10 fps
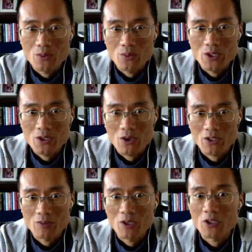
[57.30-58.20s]
we talked
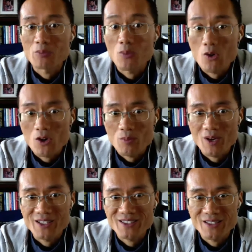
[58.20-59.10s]
a lot more
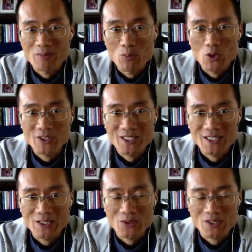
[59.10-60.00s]
about the more
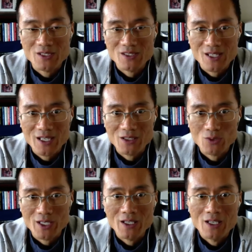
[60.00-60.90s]
details inside,
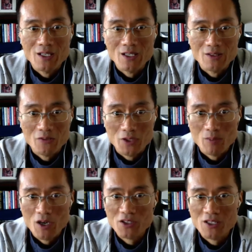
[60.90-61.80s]
right? For the
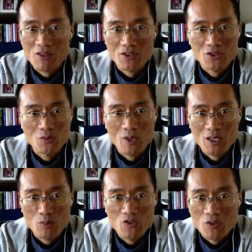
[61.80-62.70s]
marketing, there are so many
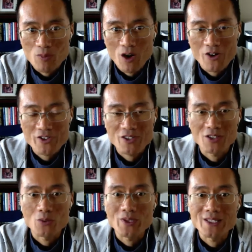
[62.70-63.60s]
moving parts.
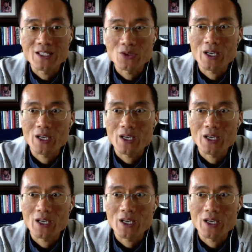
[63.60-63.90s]
We need to